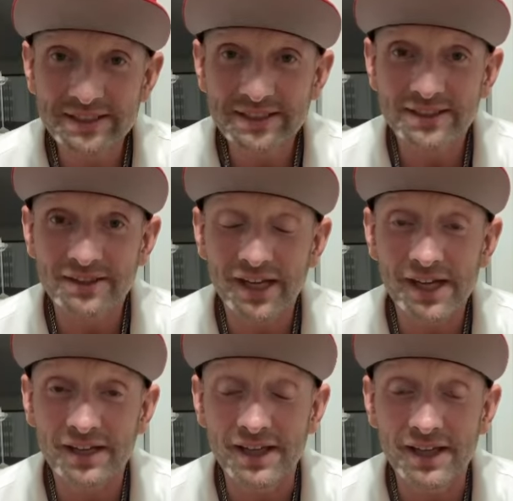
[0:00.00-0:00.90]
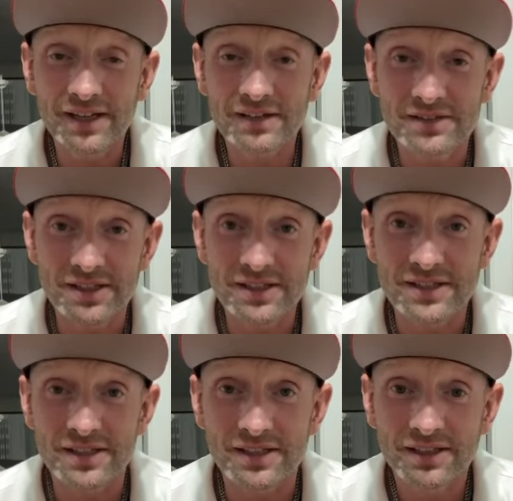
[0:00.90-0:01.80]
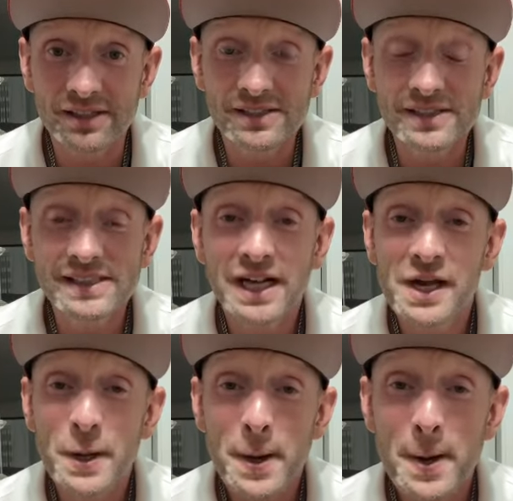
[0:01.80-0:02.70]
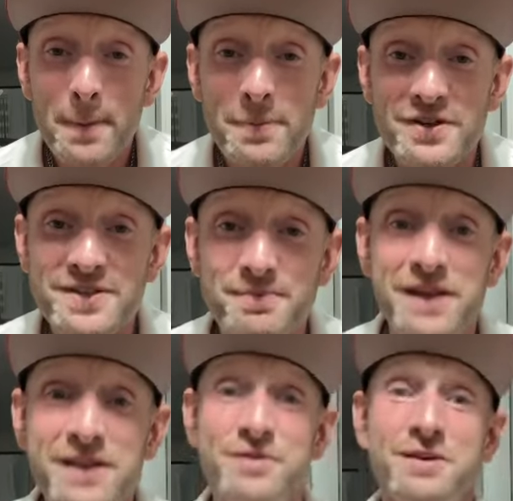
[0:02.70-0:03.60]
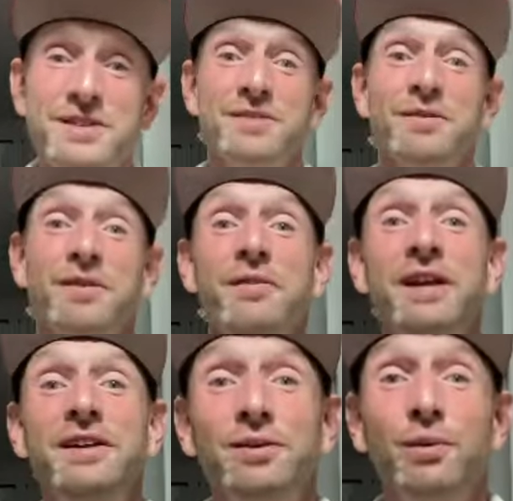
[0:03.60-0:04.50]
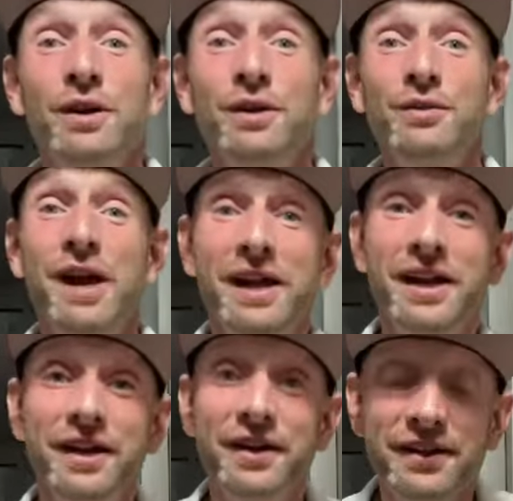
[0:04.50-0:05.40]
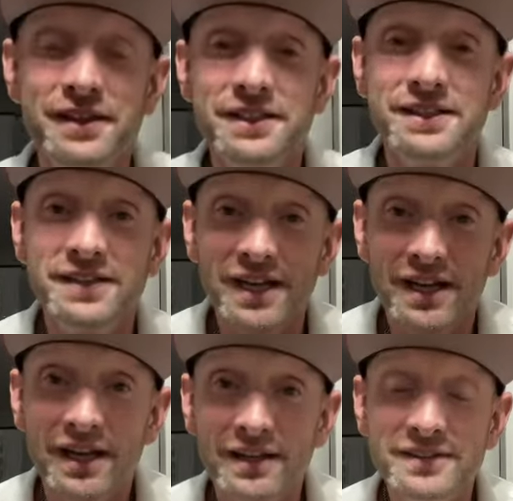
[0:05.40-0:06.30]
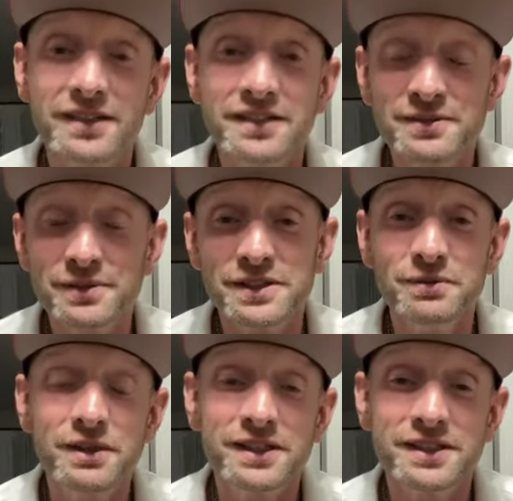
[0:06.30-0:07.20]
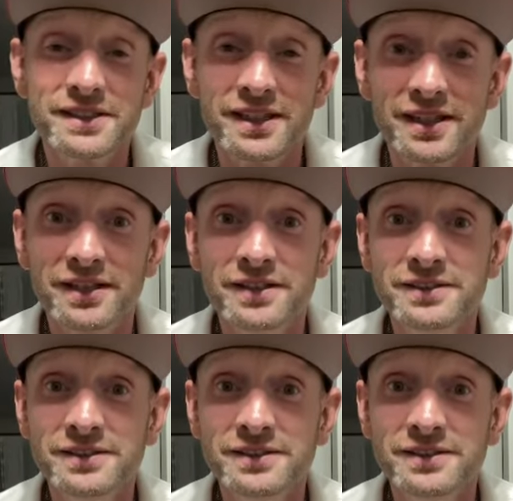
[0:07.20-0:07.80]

so yeah, thank you, Jesus. Just speak to us as we read your word right here and just uh, tell us what you want us to hear.